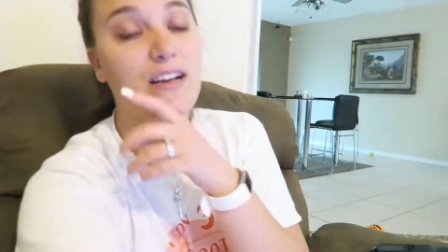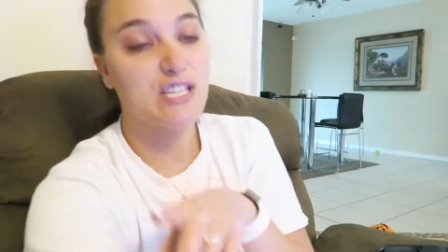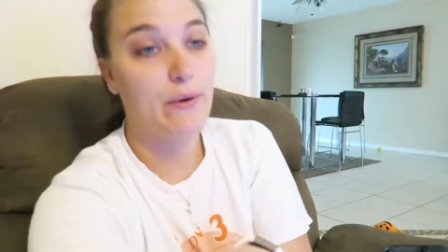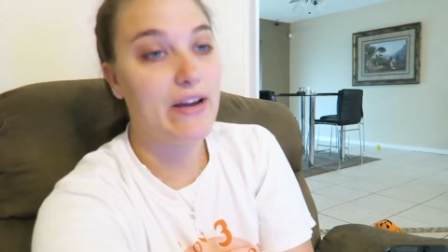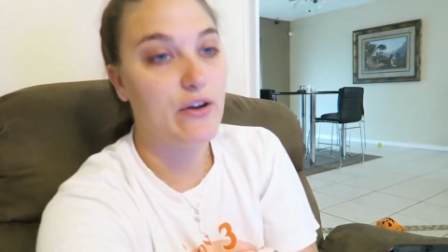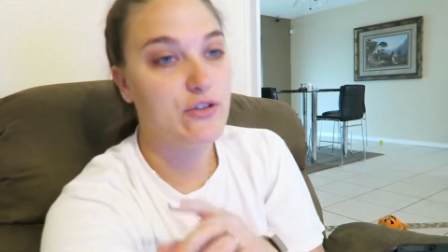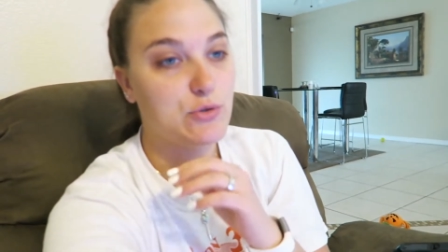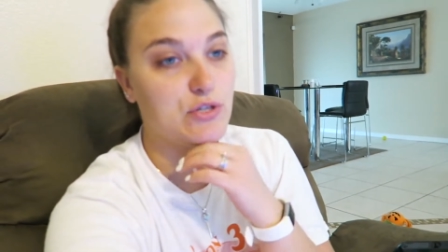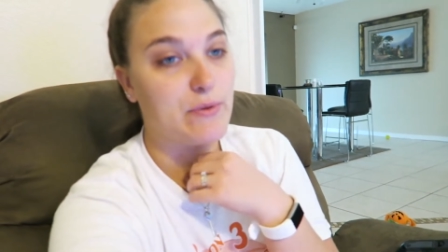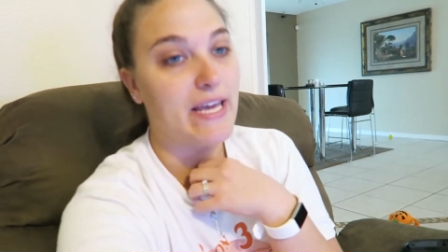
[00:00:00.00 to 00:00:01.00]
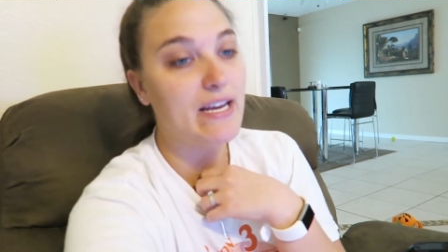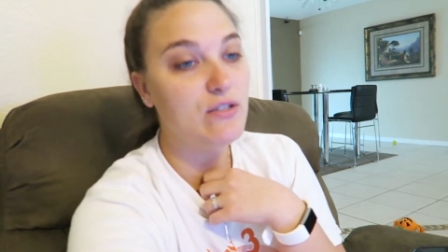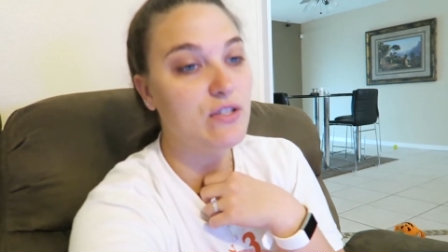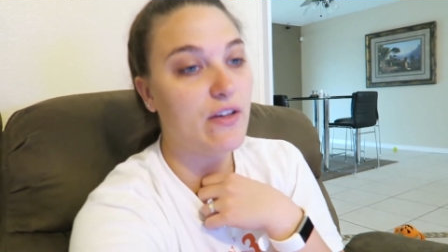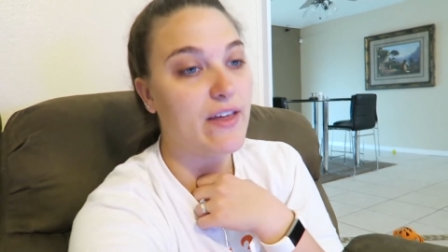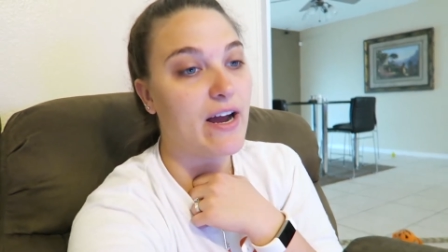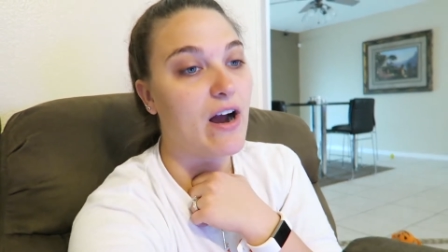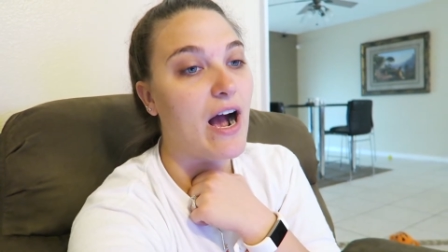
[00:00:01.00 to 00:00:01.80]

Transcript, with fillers: Also, I know there's supposed to be candles on there.